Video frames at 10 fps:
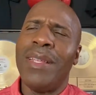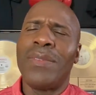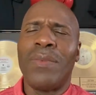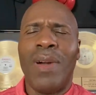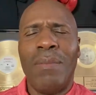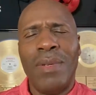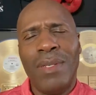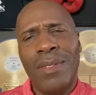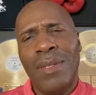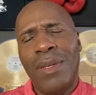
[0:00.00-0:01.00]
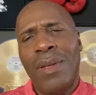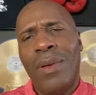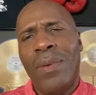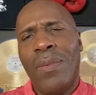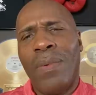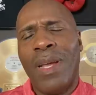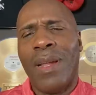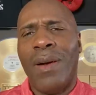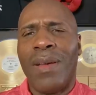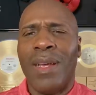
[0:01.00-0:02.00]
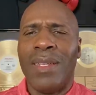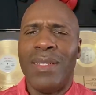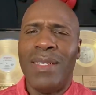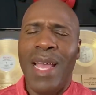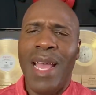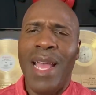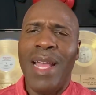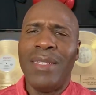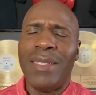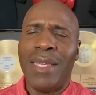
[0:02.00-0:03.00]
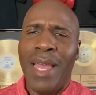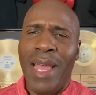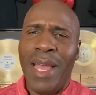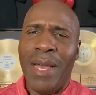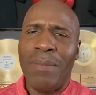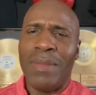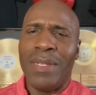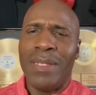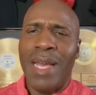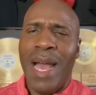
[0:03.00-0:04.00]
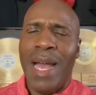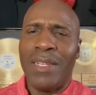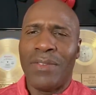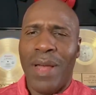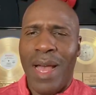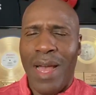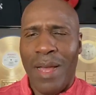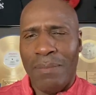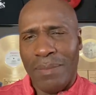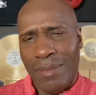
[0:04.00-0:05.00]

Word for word: this woman went on a dash cam diatribe.